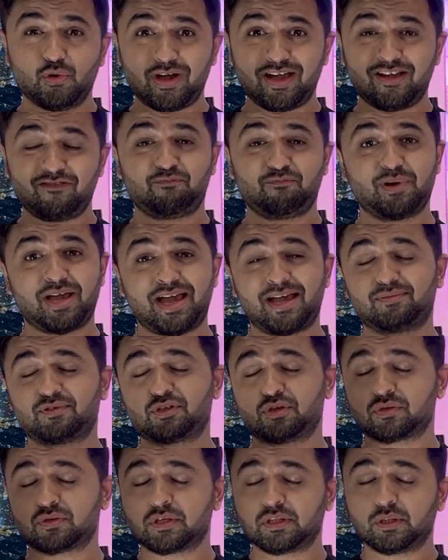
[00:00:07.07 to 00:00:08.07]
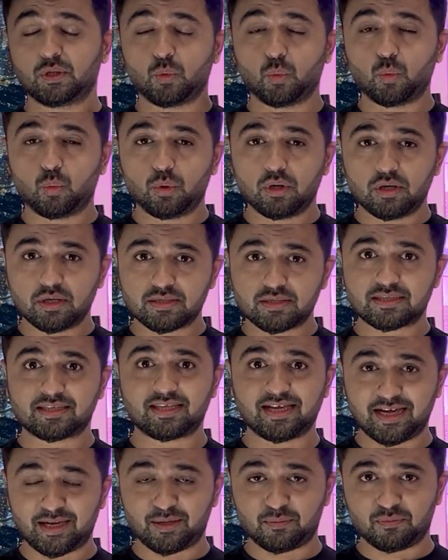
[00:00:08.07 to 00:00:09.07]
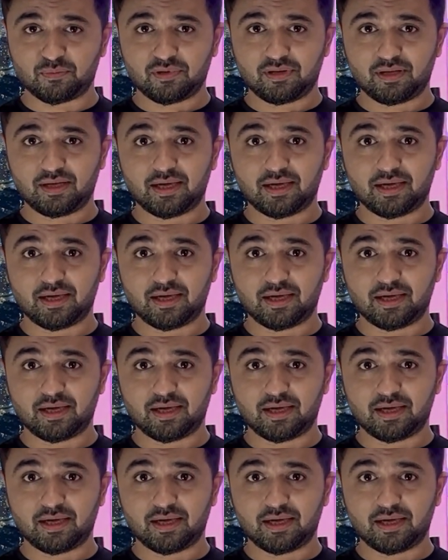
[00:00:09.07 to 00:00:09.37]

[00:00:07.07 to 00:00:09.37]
have perhaps chosen the worst time